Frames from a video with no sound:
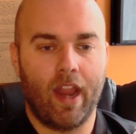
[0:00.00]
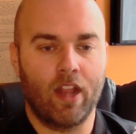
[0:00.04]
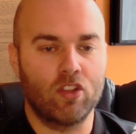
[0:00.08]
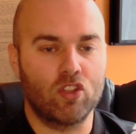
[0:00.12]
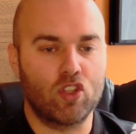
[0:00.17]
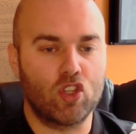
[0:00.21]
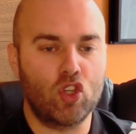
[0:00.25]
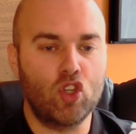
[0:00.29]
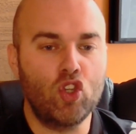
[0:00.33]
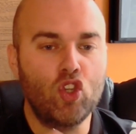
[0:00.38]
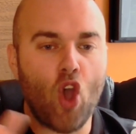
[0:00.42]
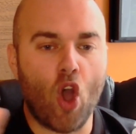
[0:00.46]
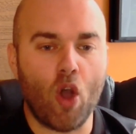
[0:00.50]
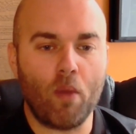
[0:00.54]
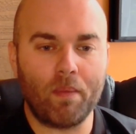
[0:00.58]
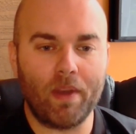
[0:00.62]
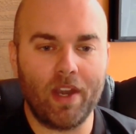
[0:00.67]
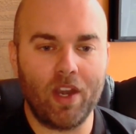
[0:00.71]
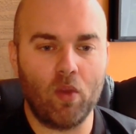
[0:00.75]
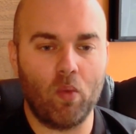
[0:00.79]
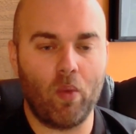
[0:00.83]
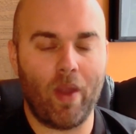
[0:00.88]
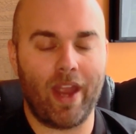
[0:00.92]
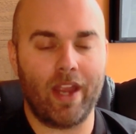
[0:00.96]
in so
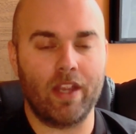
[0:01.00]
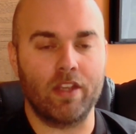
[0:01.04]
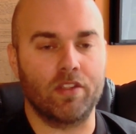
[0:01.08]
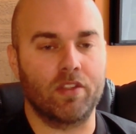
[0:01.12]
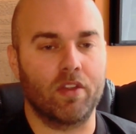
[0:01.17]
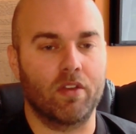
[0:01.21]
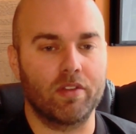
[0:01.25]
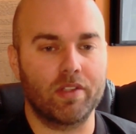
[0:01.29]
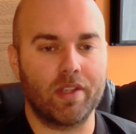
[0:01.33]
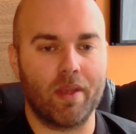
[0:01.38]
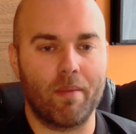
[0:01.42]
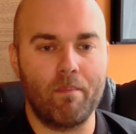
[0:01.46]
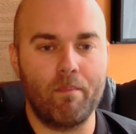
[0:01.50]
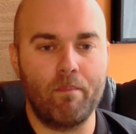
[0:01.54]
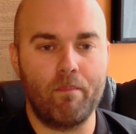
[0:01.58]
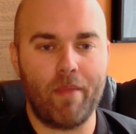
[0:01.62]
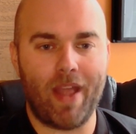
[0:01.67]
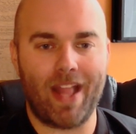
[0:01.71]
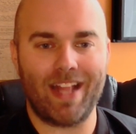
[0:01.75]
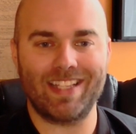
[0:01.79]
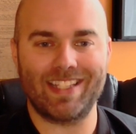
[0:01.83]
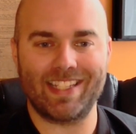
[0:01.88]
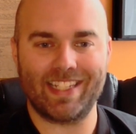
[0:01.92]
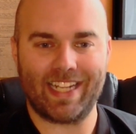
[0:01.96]
many ways, there's
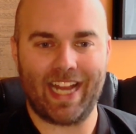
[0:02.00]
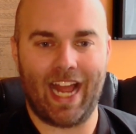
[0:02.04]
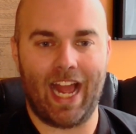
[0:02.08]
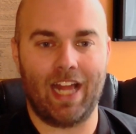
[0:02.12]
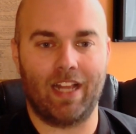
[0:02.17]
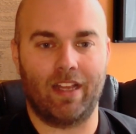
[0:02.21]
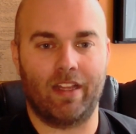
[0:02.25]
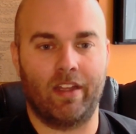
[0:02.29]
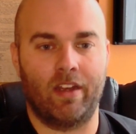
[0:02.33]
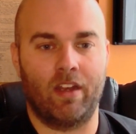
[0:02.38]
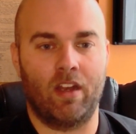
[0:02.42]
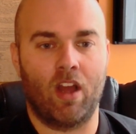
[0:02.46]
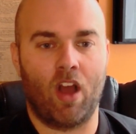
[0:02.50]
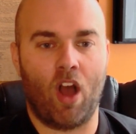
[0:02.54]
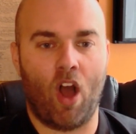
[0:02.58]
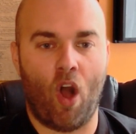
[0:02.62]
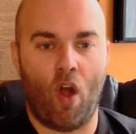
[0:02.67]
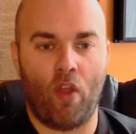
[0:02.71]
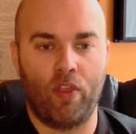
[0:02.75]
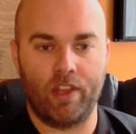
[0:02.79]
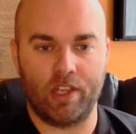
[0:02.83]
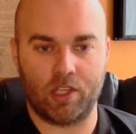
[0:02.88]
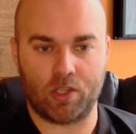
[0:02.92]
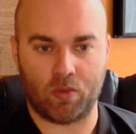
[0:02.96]
immense talent
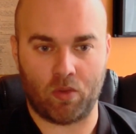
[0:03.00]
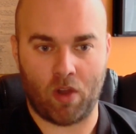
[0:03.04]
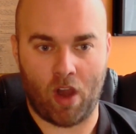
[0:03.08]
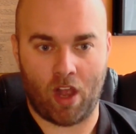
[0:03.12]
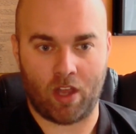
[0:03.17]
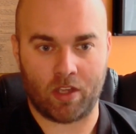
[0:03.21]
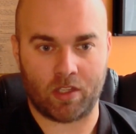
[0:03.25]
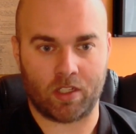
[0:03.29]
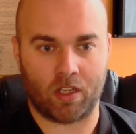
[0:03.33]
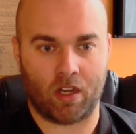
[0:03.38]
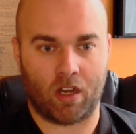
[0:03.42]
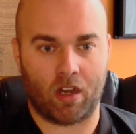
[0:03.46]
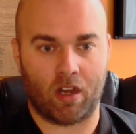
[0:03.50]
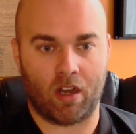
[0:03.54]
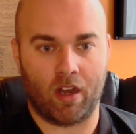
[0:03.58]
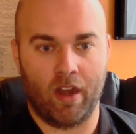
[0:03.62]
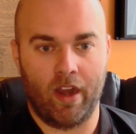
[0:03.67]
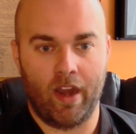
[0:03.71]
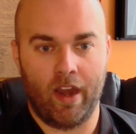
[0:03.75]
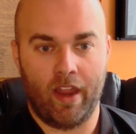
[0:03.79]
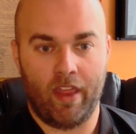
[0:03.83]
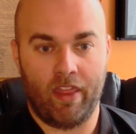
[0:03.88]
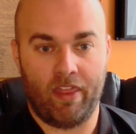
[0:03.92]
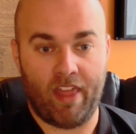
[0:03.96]
on this roster
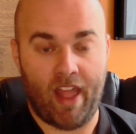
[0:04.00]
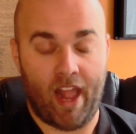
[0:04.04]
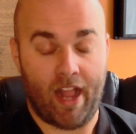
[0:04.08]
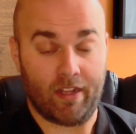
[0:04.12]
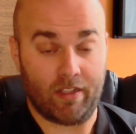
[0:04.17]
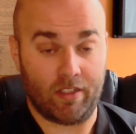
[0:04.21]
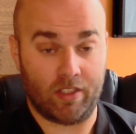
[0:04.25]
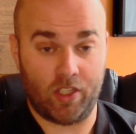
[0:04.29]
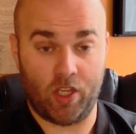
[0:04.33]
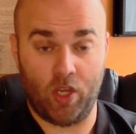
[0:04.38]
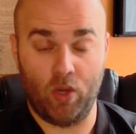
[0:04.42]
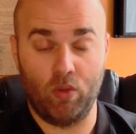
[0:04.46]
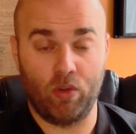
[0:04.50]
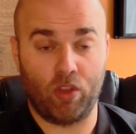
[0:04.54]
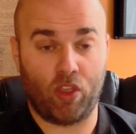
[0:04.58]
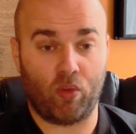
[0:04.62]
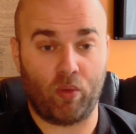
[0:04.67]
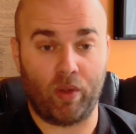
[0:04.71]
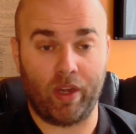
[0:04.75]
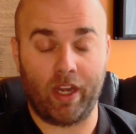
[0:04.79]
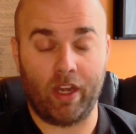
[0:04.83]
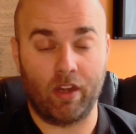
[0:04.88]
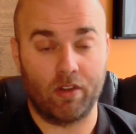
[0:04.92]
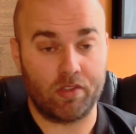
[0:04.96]
that 2 or
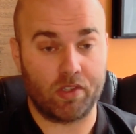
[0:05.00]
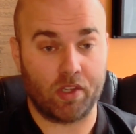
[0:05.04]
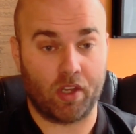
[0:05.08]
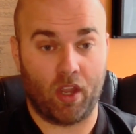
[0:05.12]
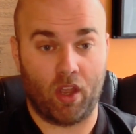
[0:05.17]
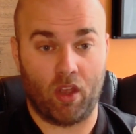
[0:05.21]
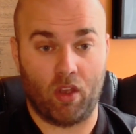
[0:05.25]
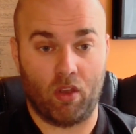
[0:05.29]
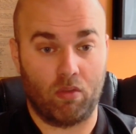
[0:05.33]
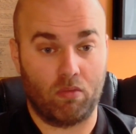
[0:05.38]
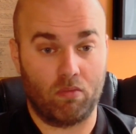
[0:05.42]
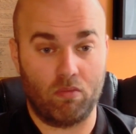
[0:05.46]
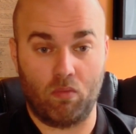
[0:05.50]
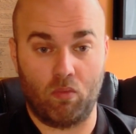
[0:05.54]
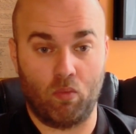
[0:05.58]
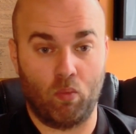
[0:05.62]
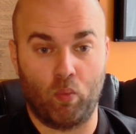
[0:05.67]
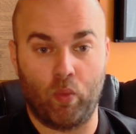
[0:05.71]
3 years ago,